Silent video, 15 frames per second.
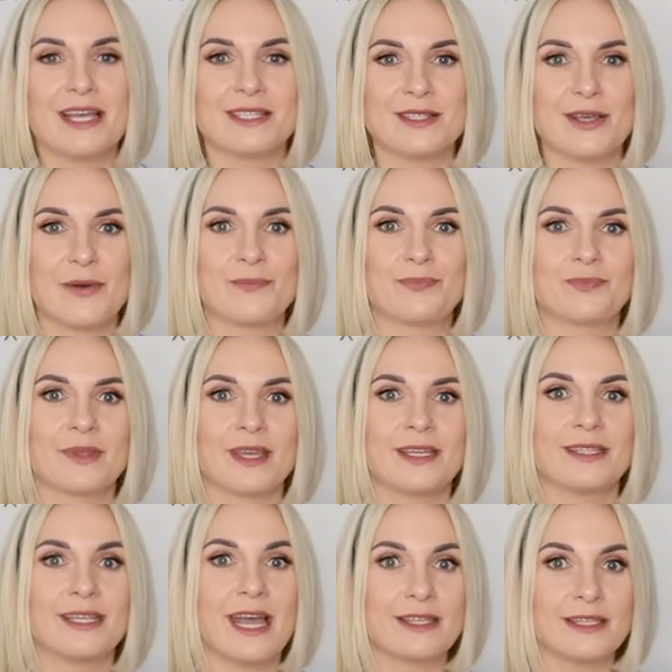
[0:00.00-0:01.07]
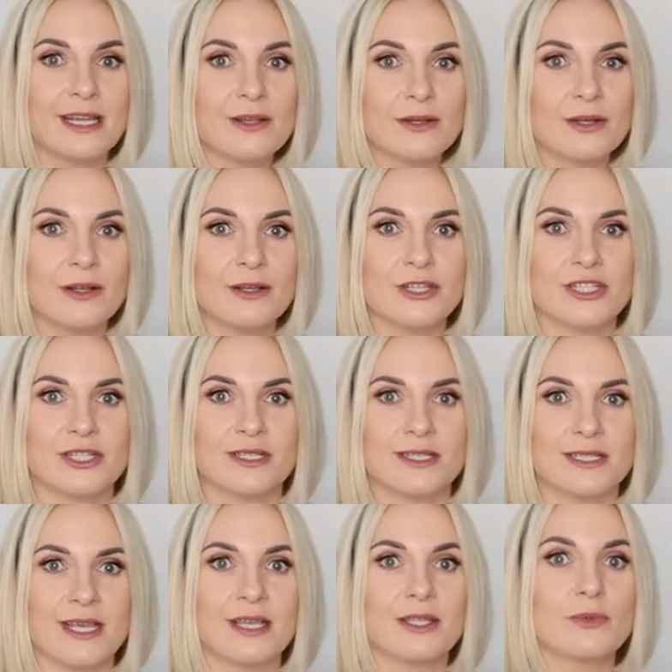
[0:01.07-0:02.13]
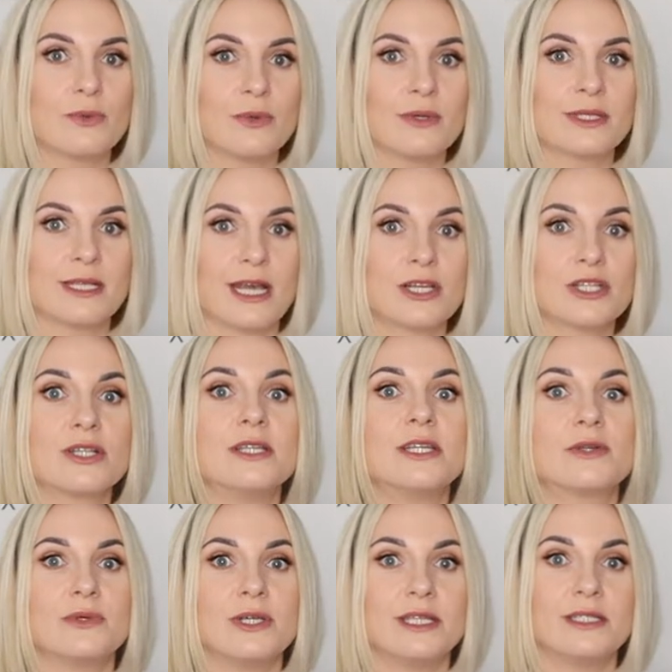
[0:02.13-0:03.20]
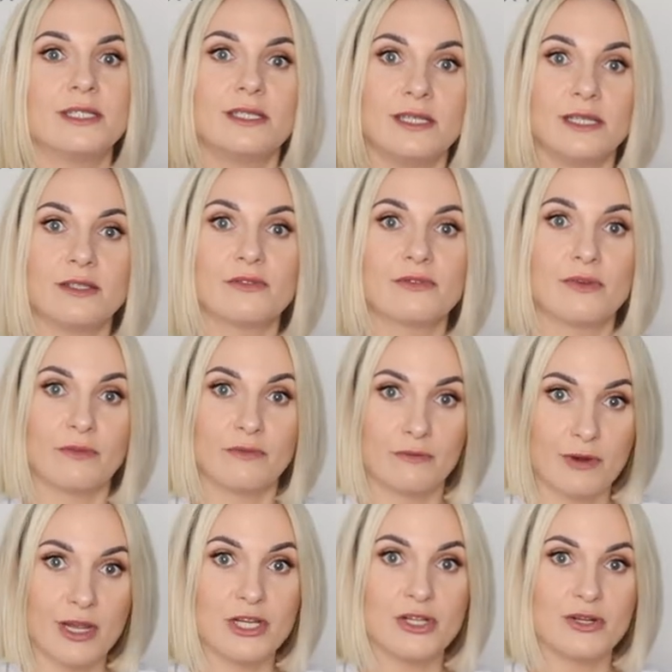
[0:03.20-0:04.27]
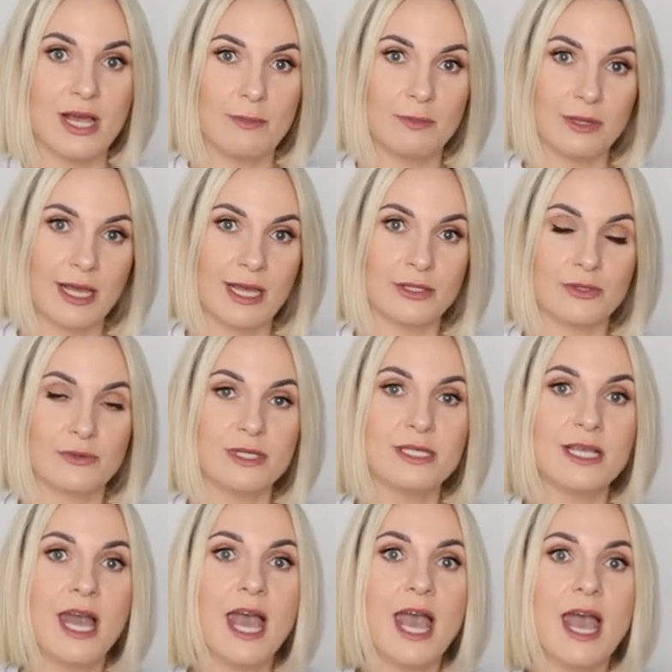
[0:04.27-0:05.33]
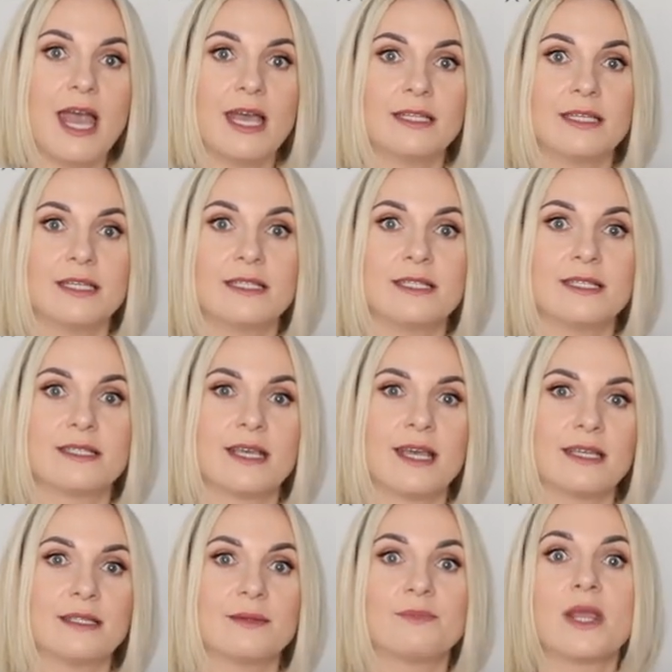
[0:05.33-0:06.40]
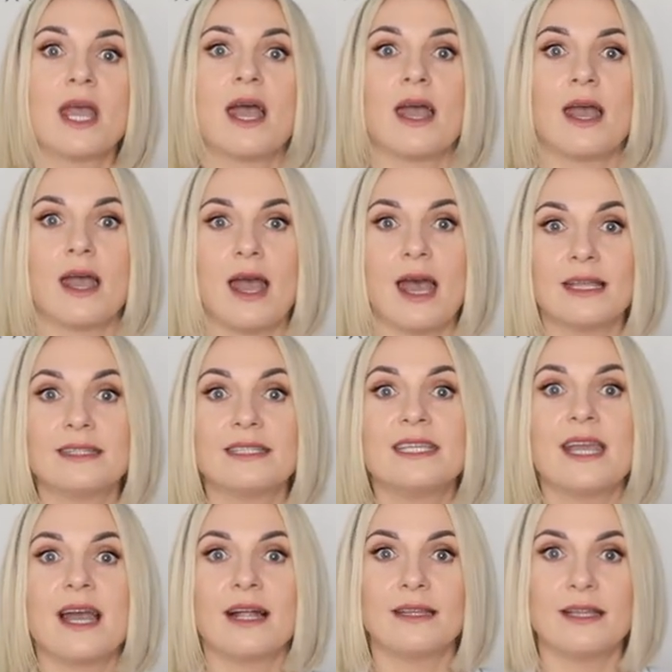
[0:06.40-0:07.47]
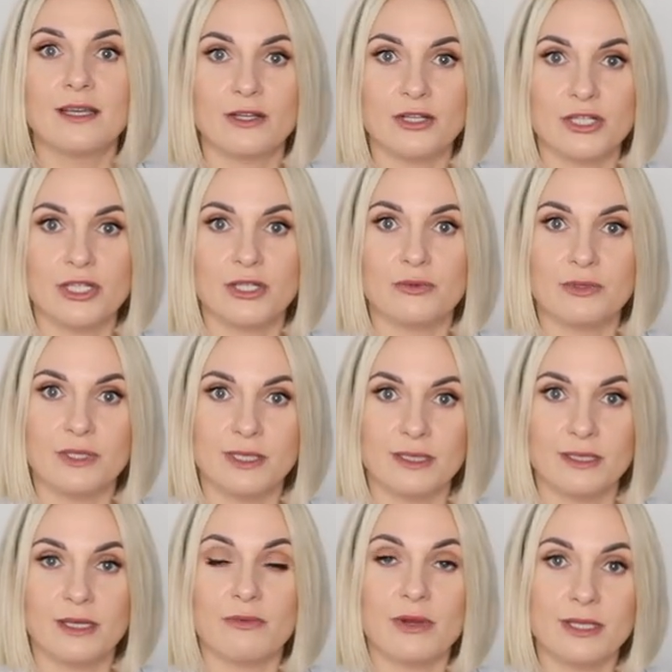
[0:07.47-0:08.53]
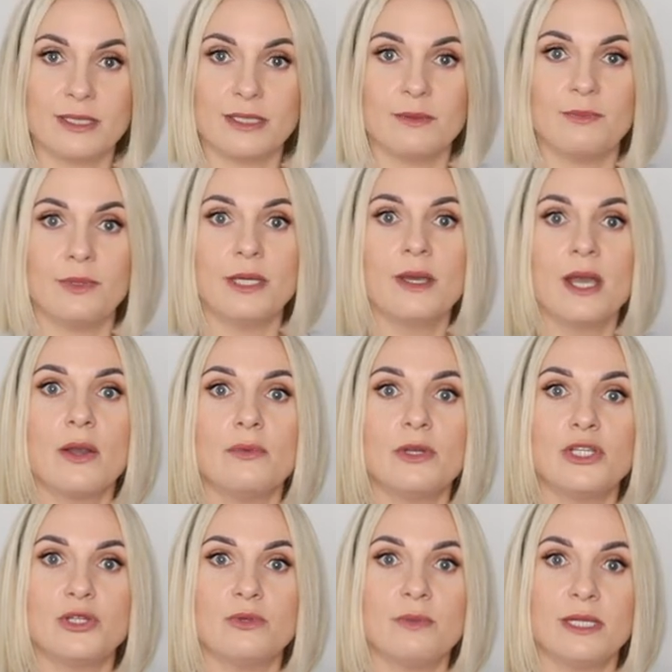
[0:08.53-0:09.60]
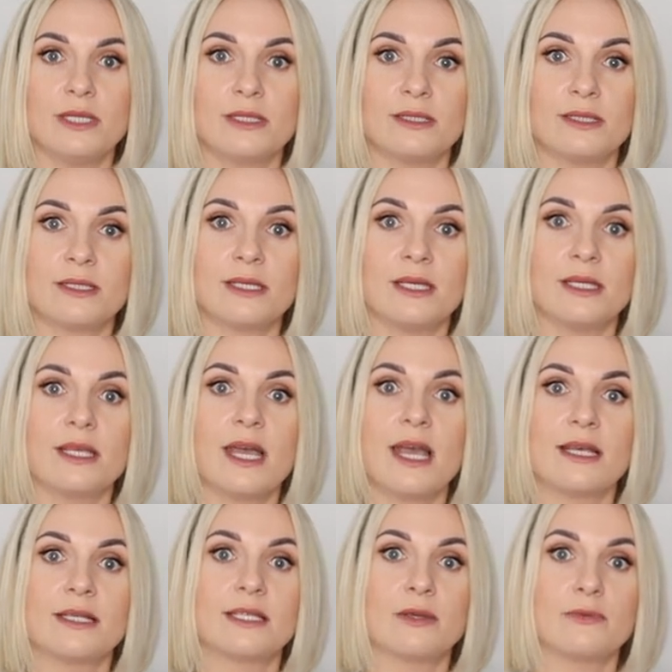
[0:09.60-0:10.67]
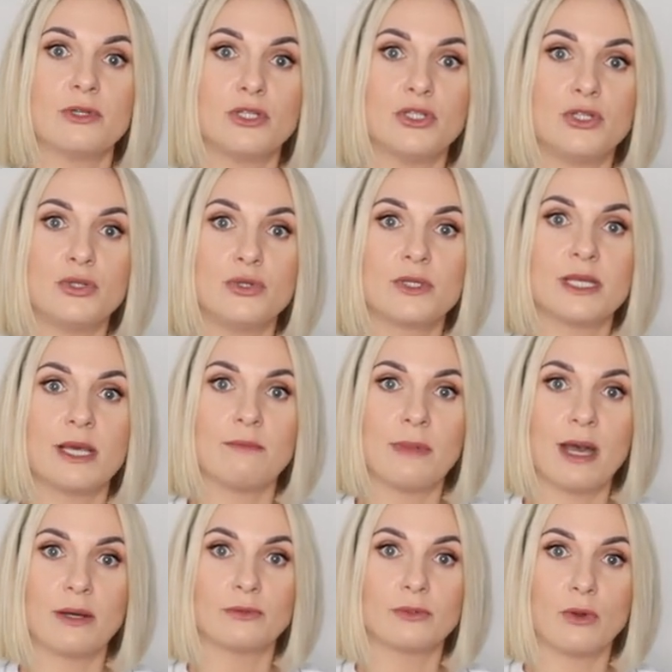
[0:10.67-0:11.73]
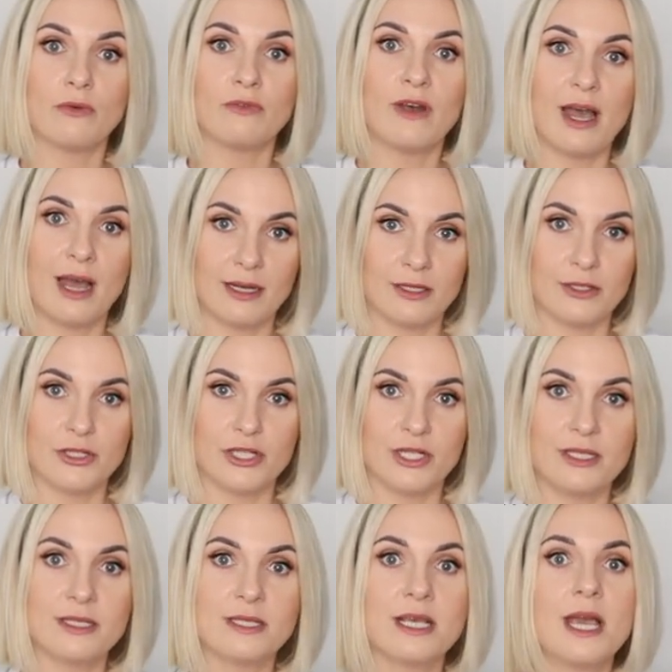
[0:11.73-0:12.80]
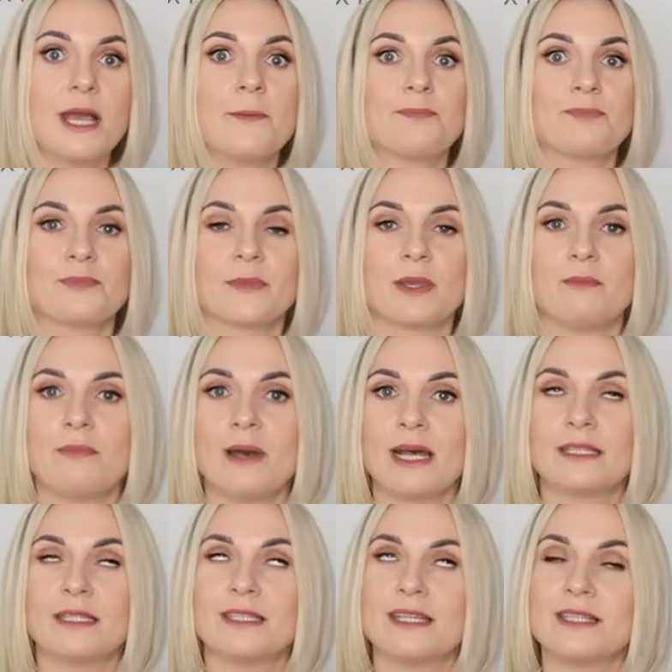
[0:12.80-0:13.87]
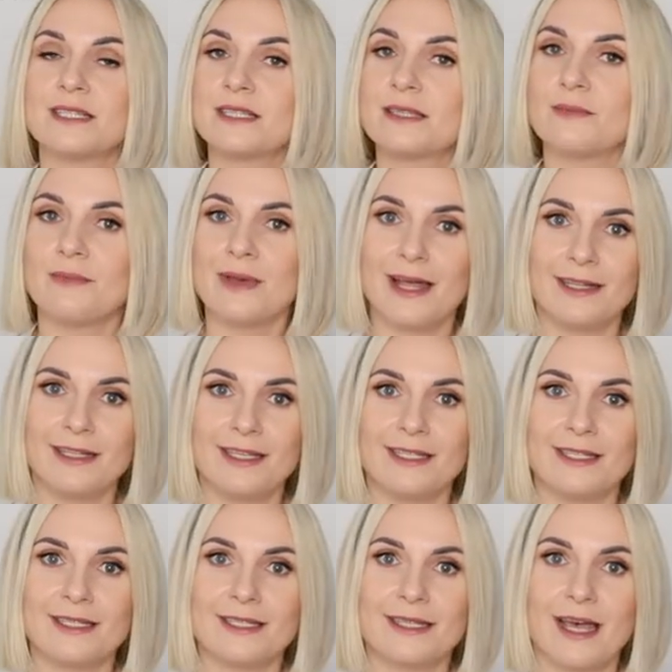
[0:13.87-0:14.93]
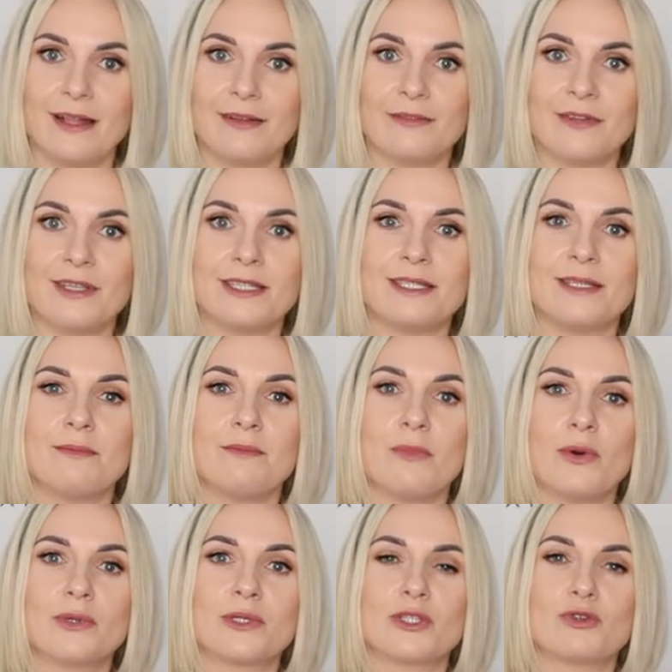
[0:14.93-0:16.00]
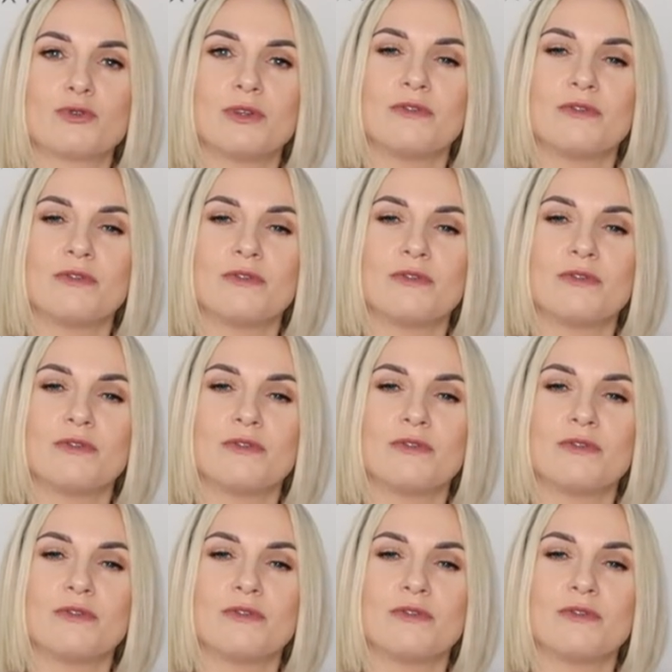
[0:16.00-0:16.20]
So um, the Atelocollagen scent was actually created in French laboratories and it is an uh, anti-allergic recipe which means it has a reduced amount of allergens mm, but the smell itself is the most